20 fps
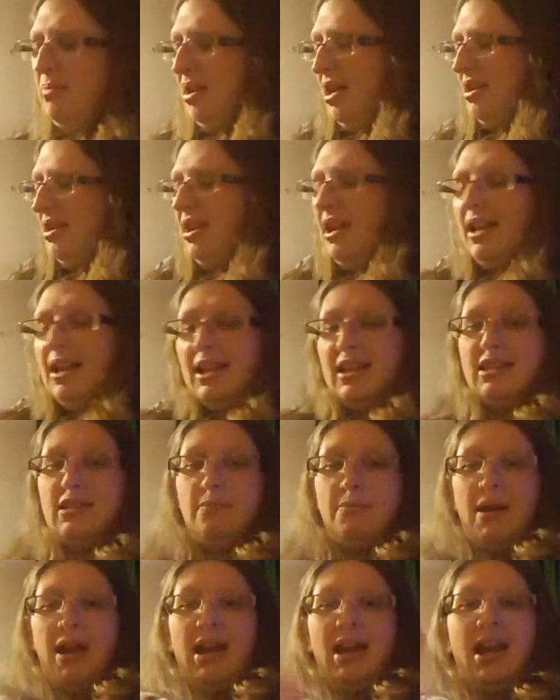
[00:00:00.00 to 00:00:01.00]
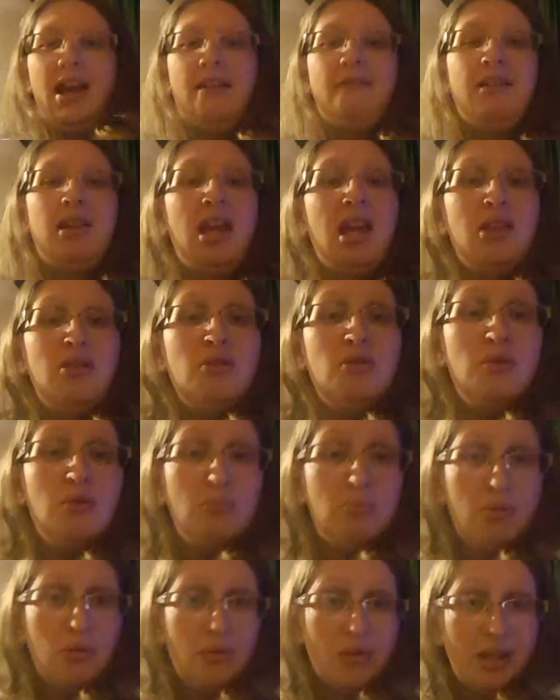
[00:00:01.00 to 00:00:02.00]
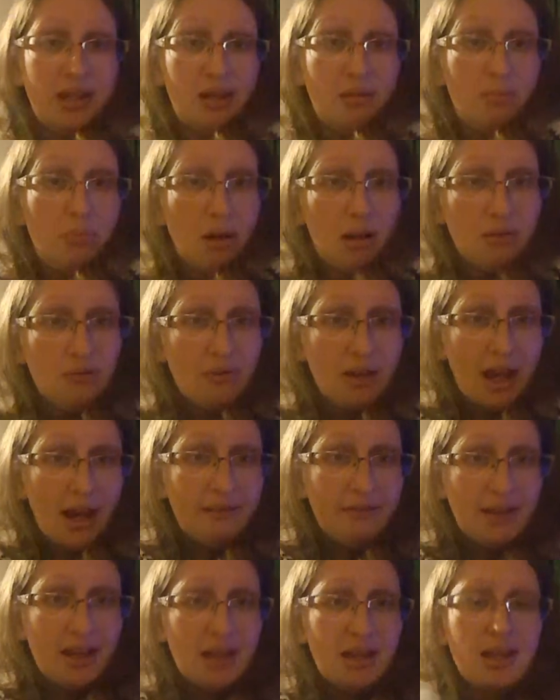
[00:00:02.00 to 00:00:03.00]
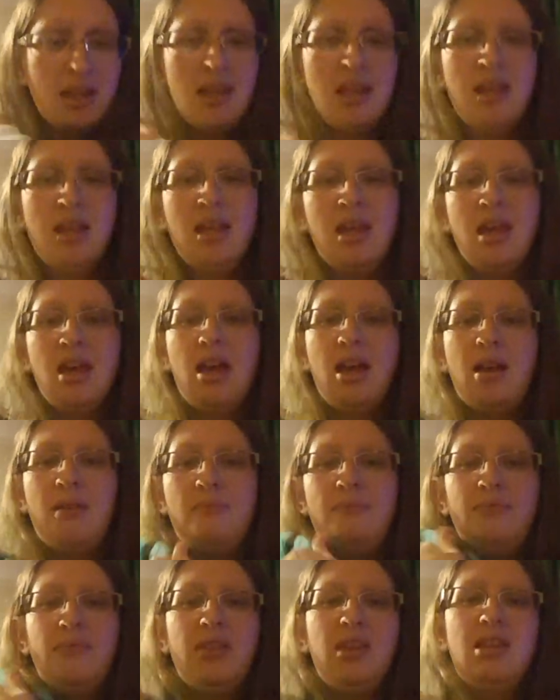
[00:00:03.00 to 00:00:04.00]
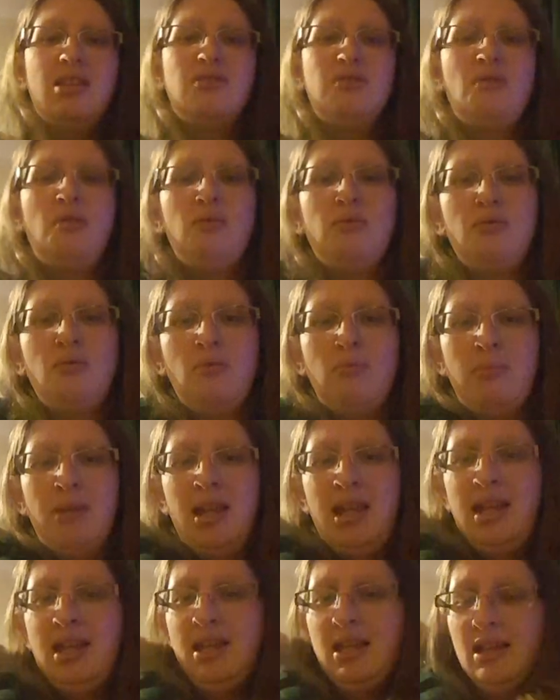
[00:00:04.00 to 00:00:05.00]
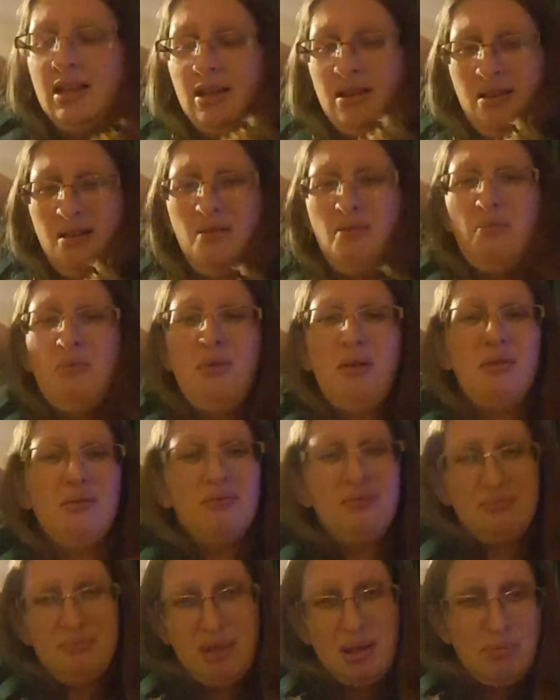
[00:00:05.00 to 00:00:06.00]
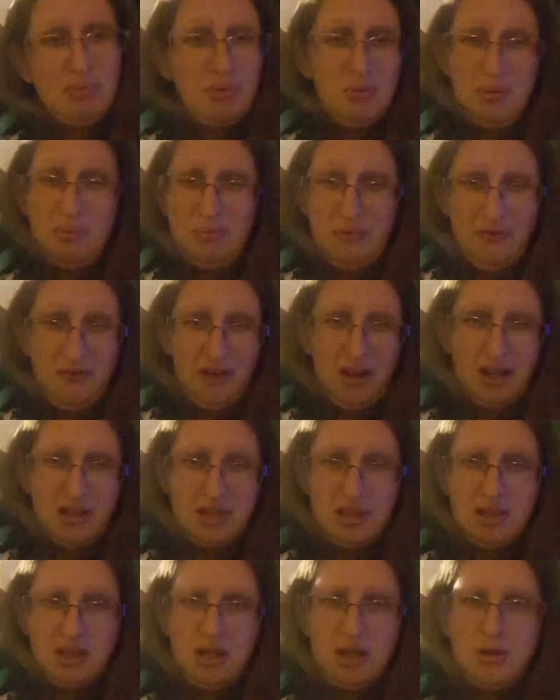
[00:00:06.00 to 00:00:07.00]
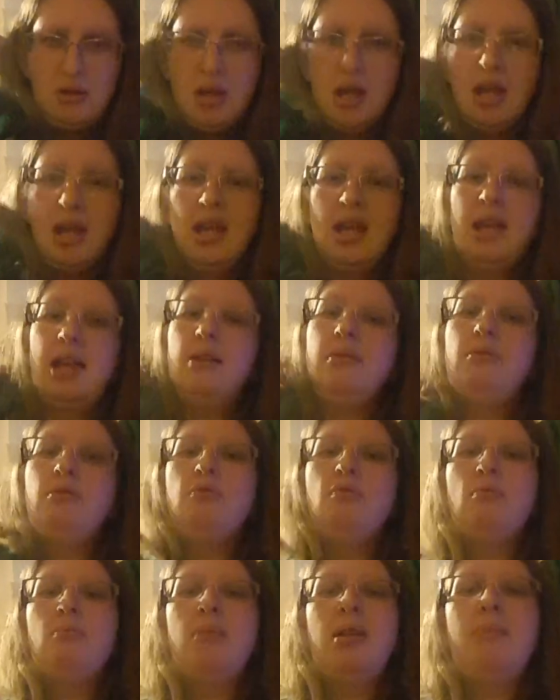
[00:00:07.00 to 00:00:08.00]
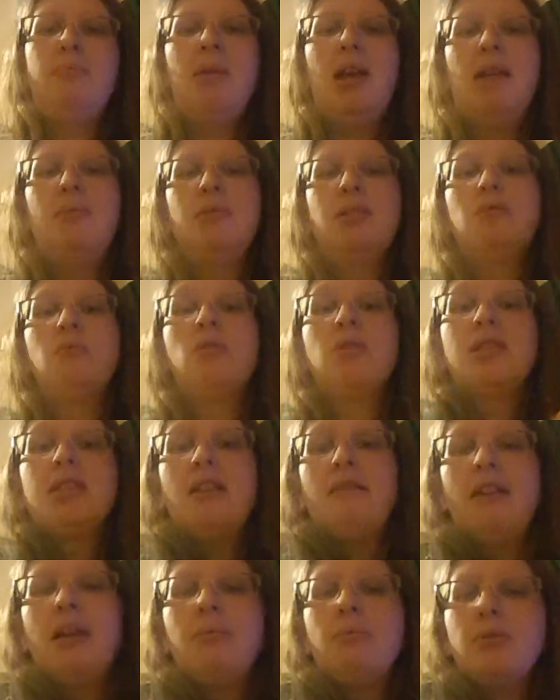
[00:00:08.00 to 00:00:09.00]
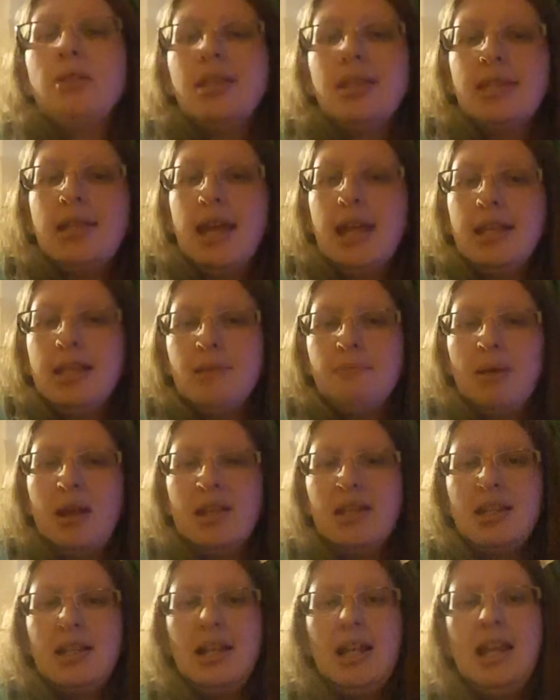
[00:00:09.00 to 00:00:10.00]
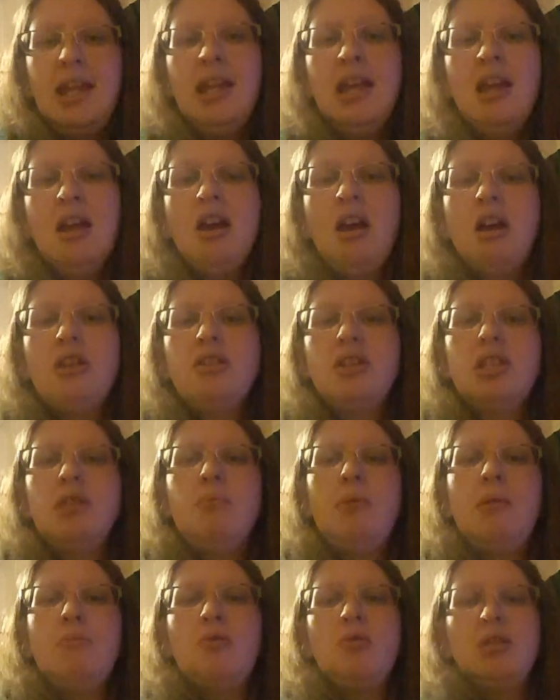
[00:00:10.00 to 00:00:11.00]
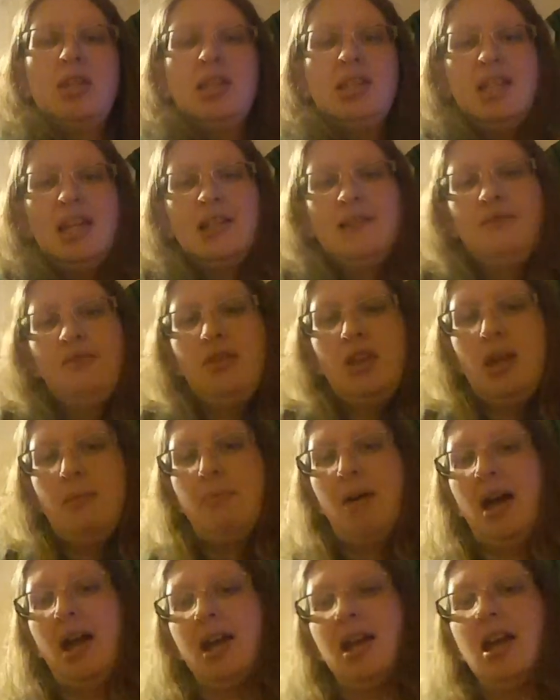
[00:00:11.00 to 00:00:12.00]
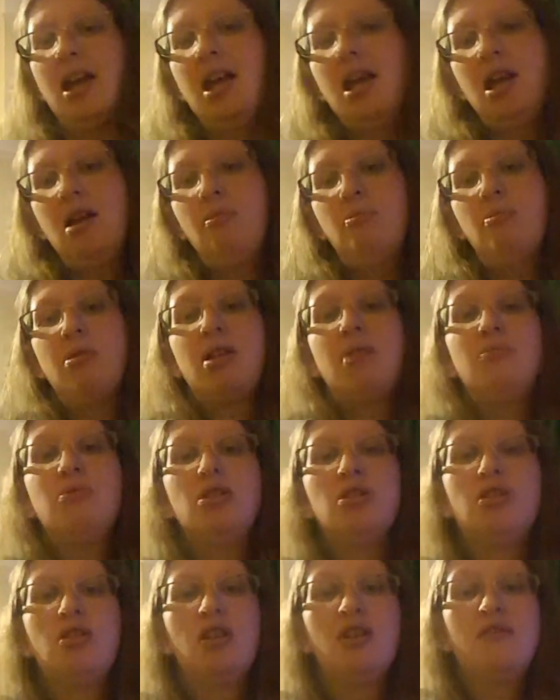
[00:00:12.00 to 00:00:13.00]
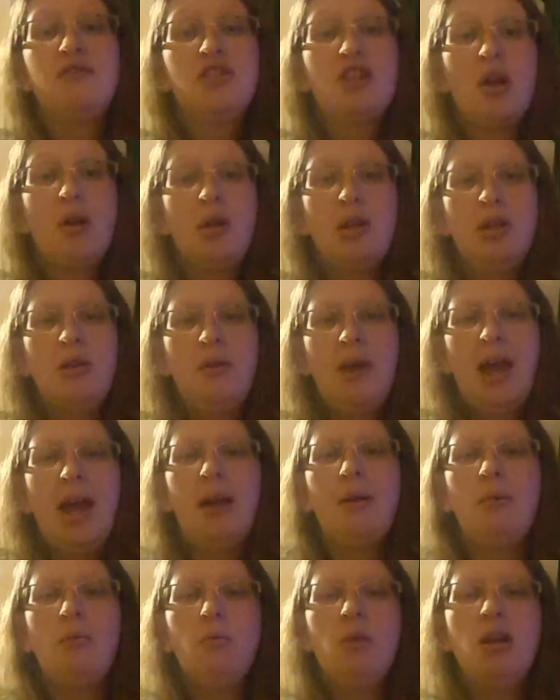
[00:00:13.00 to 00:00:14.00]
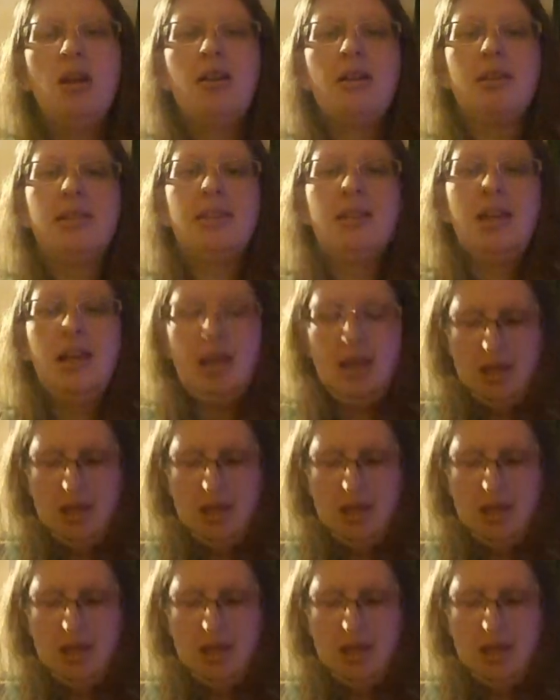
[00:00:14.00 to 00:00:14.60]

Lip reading: be unlikely to back carry a newborn in a buckle carrier. It's not normally what people would prefer to do. Normally babies, once they're able to sit independently, are just a bit more successful on their back. But I'm just sort of showing you how it works.